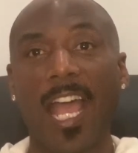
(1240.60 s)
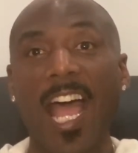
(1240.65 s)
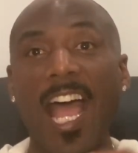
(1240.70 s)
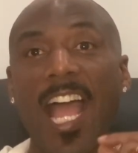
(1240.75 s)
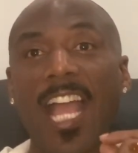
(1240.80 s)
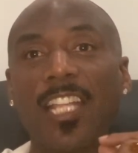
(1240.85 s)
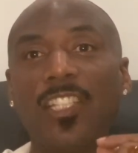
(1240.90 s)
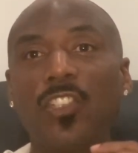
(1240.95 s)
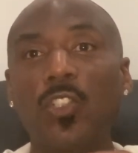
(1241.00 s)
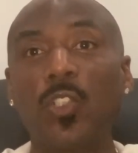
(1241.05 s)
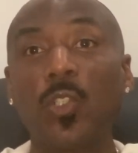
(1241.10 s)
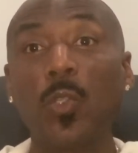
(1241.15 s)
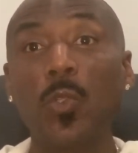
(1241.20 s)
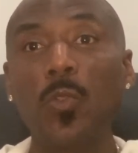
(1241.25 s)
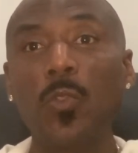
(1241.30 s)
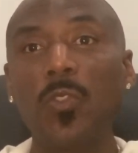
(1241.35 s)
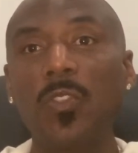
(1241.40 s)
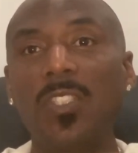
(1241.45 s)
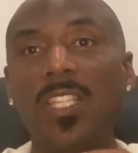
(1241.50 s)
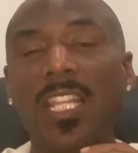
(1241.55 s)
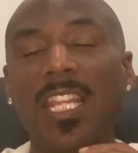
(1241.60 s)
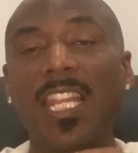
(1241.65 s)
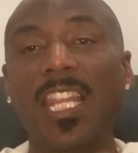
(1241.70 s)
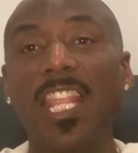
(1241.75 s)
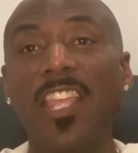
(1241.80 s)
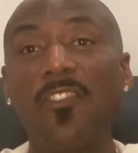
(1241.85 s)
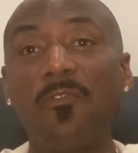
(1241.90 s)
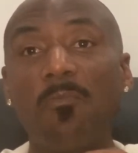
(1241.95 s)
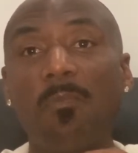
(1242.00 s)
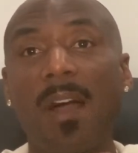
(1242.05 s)
I choose to
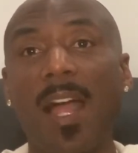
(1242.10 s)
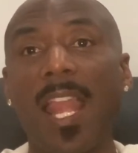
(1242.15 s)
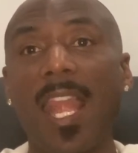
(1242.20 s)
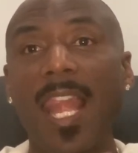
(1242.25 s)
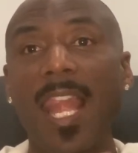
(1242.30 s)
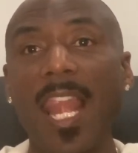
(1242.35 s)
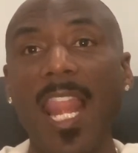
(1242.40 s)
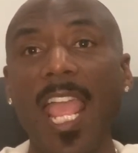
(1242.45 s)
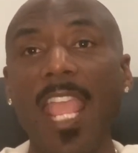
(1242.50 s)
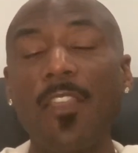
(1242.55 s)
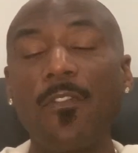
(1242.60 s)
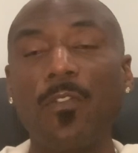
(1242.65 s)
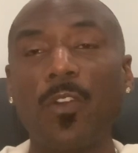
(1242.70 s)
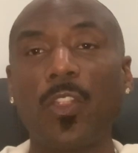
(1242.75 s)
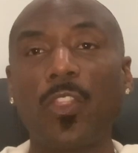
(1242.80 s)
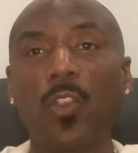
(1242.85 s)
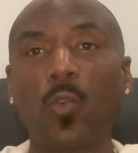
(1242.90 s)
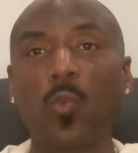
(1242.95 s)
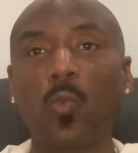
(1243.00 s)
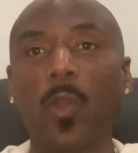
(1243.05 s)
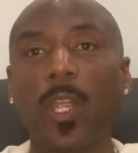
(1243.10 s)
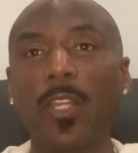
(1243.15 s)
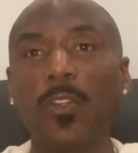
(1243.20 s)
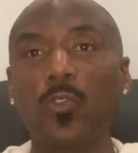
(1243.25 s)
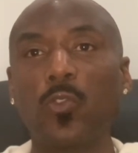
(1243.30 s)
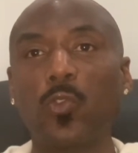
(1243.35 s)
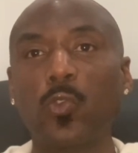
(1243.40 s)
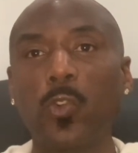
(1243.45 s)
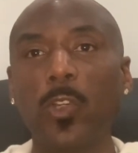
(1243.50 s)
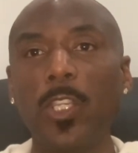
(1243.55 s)
live my life on the right
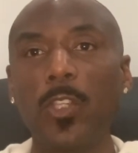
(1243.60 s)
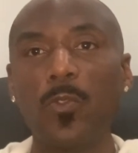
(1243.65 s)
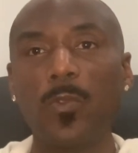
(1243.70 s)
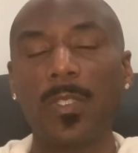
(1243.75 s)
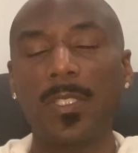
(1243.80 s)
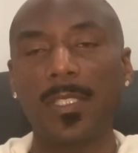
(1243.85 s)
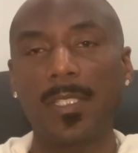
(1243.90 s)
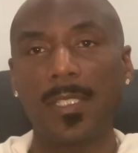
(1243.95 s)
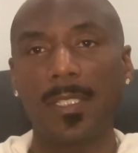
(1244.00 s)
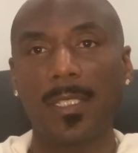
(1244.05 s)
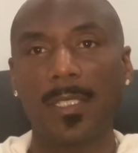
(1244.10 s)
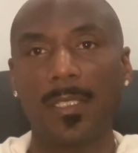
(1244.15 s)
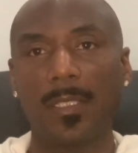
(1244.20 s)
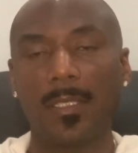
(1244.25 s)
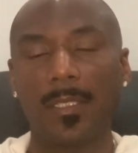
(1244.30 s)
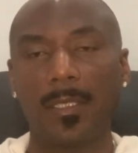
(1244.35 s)
frequency.